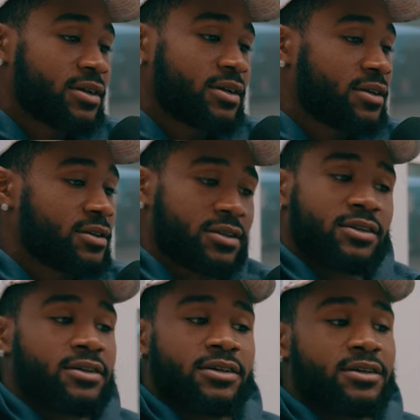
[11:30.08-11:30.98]
yeah,
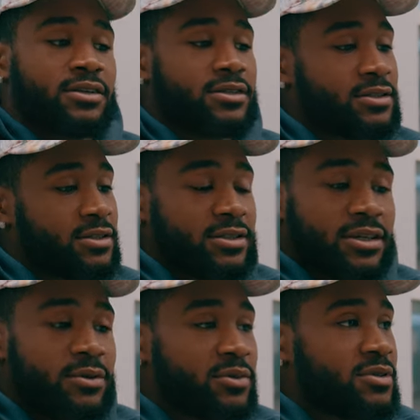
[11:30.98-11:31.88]
just
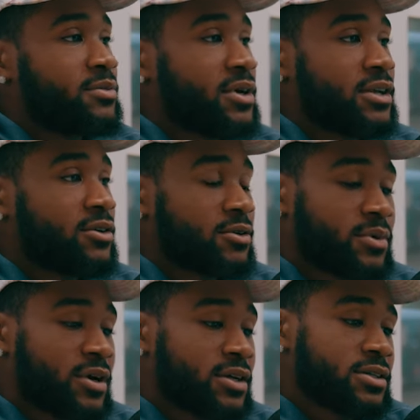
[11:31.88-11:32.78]
keeping some money in her
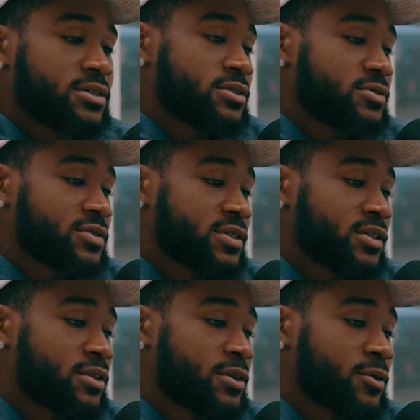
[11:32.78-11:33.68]
pocket. You yep. know what I'm
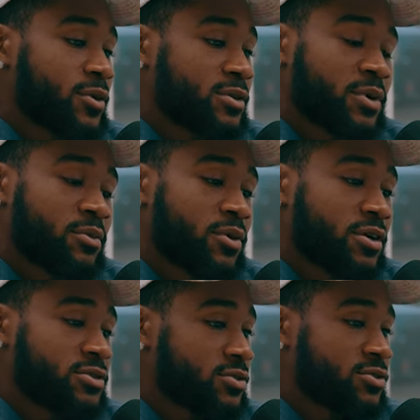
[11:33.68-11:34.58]
saying? I watch my
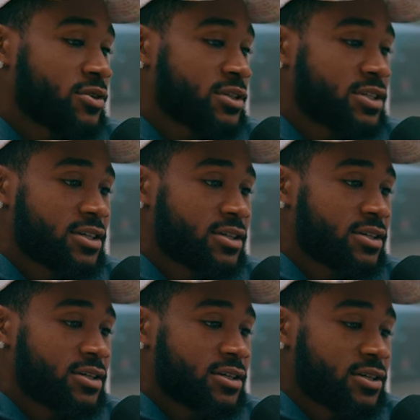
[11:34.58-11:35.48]
mom struggle all the time.
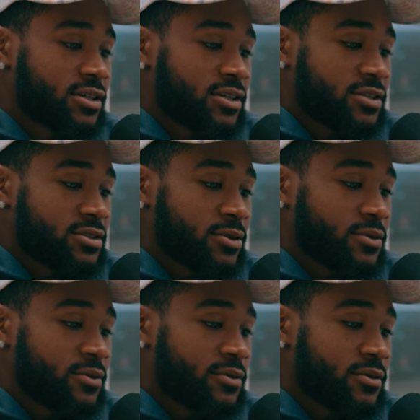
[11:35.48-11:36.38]

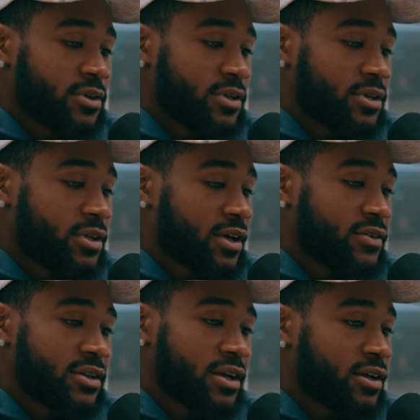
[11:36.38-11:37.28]
So, and
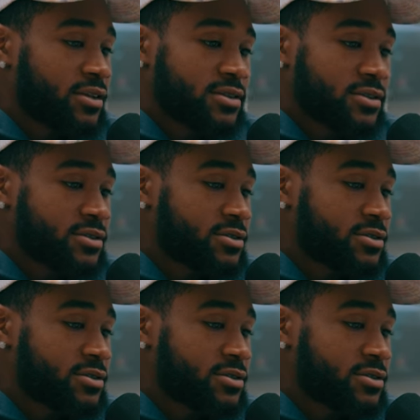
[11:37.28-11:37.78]
after that, it